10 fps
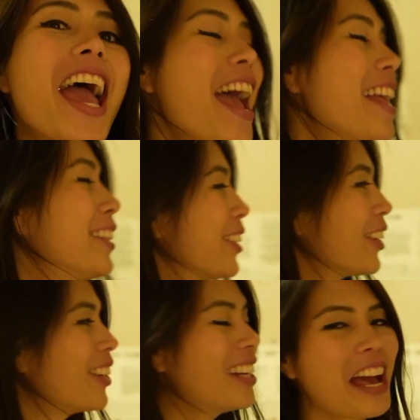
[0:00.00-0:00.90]
and to
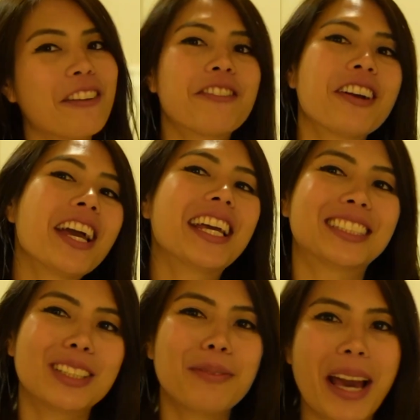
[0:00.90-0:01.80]
your left
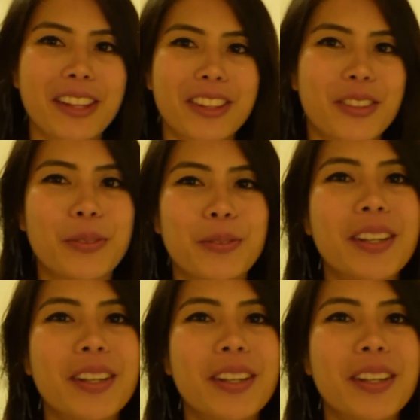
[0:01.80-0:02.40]
is the bathroom.